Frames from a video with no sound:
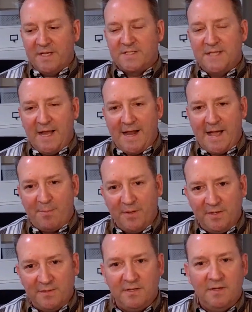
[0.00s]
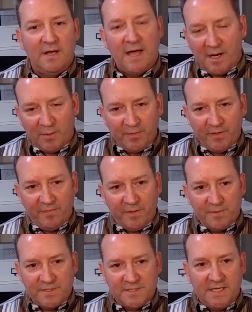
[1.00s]
Yes, that happened. I don't believe
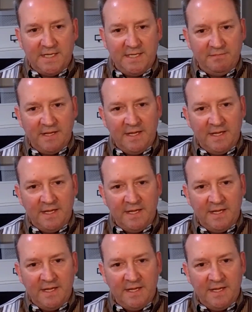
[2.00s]
there was any